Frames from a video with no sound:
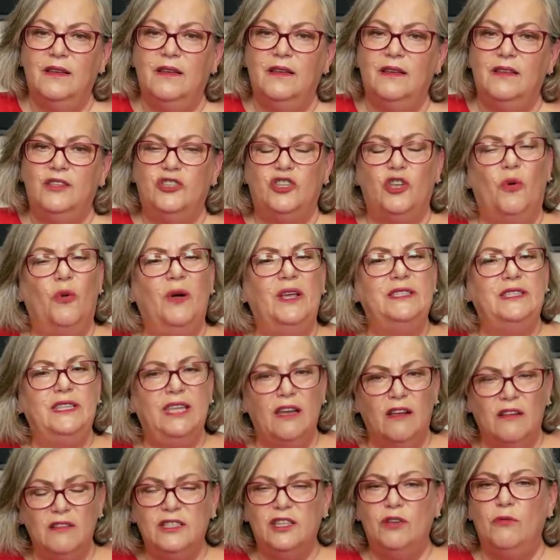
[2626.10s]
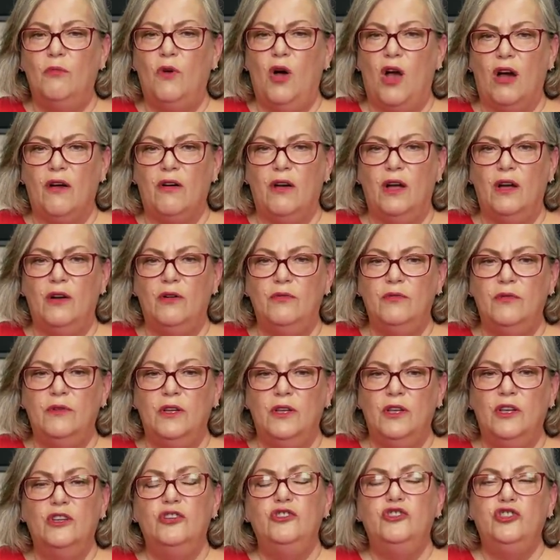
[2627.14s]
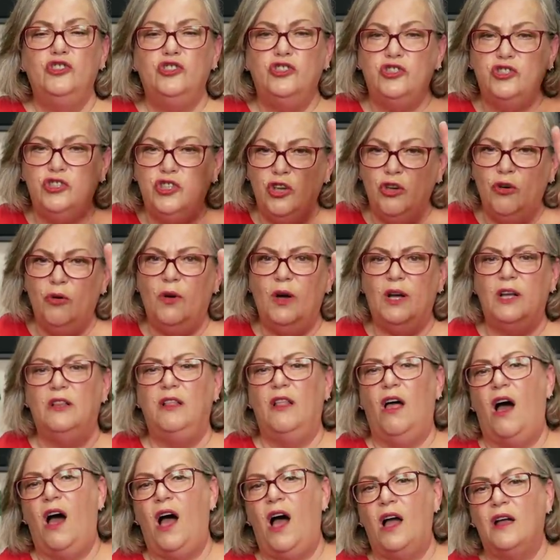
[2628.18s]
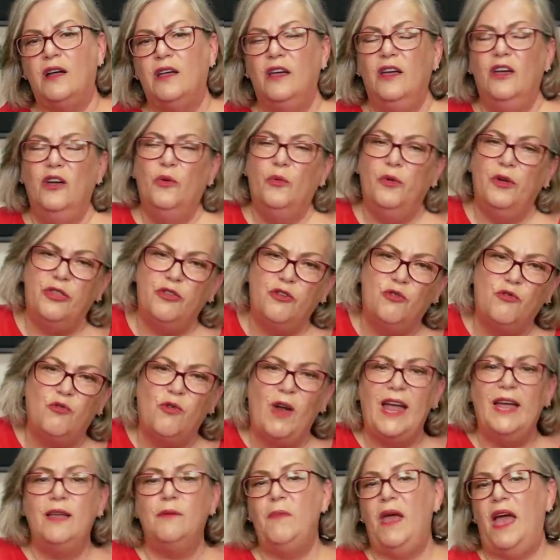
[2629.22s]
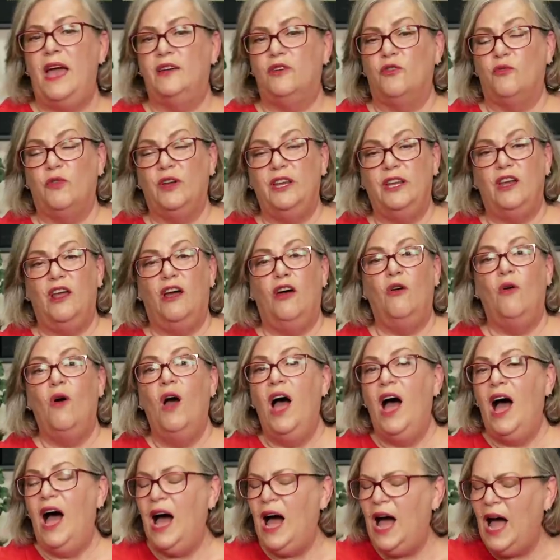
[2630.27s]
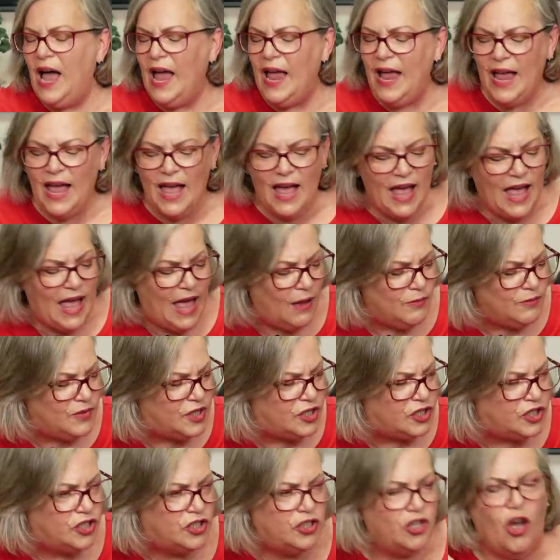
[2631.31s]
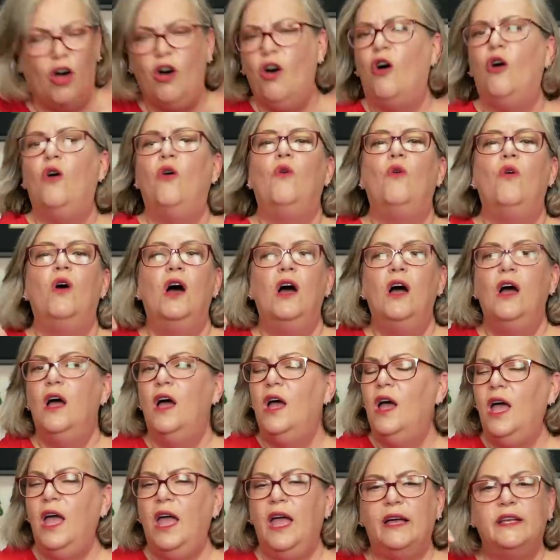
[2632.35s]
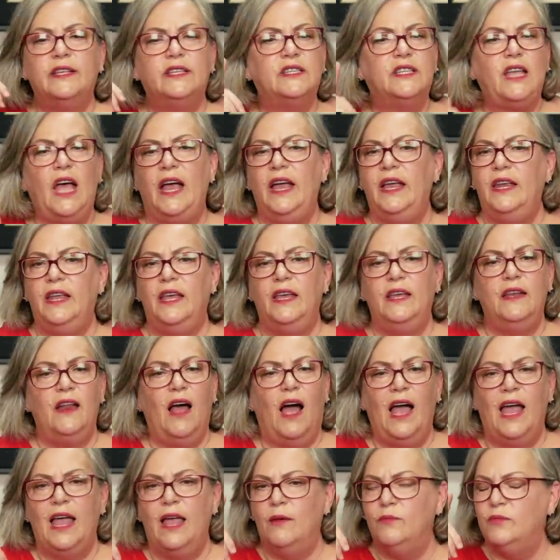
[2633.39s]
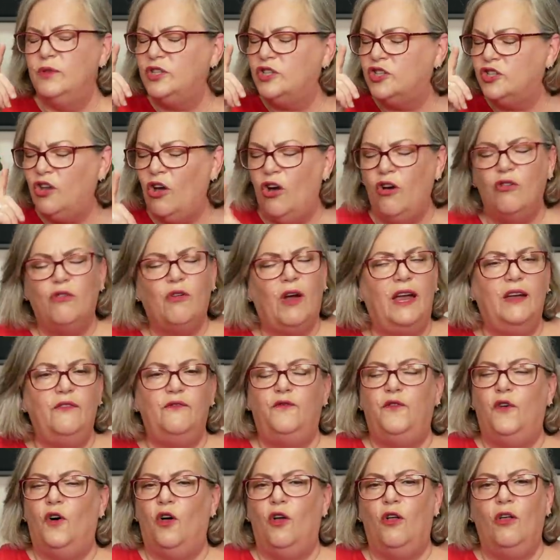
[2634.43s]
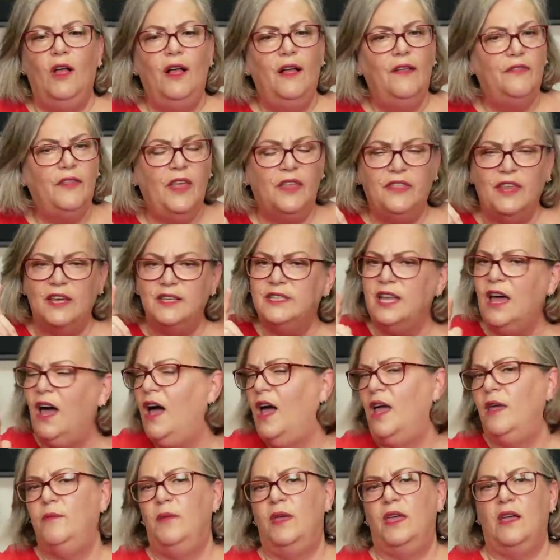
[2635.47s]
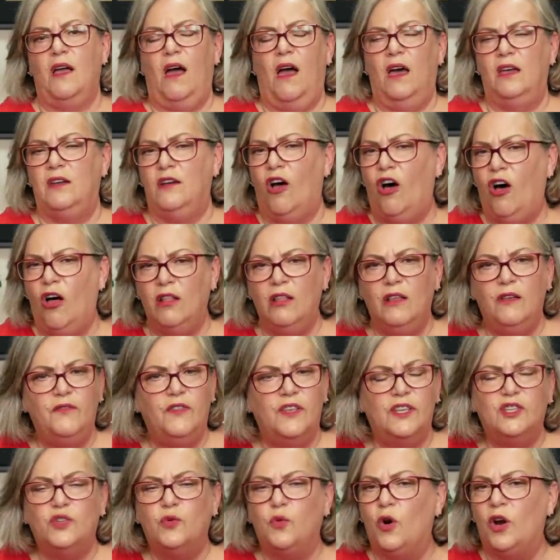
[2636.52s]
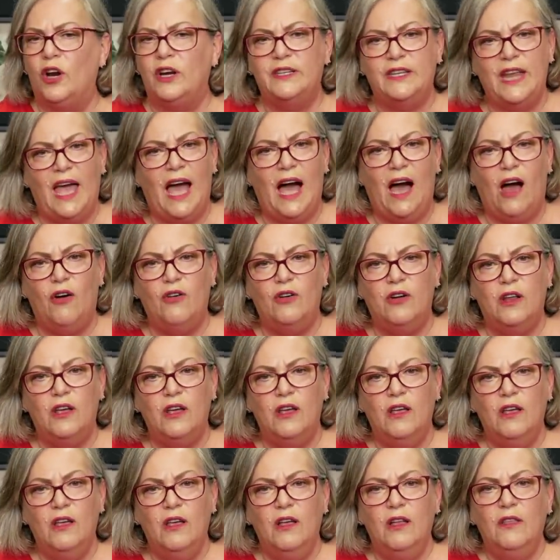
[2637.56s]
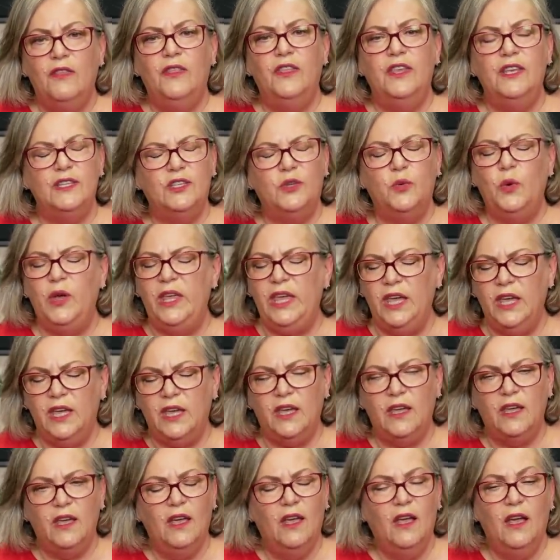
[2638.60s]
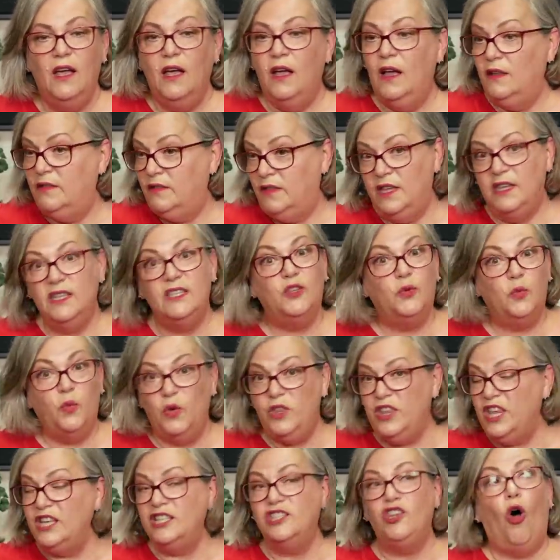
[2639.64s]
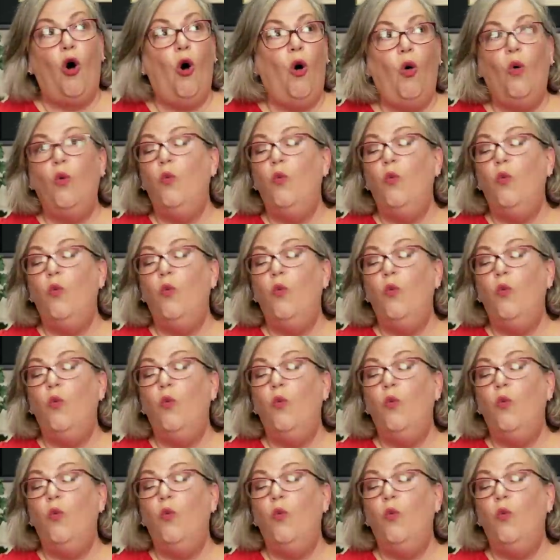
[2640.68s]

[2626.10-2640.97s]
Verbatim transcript: So until tomorrow, 2 o'clock, with Greg Mannarino, I am so excited. I am so grateful that the timing on all of this worked out. This week, this this whole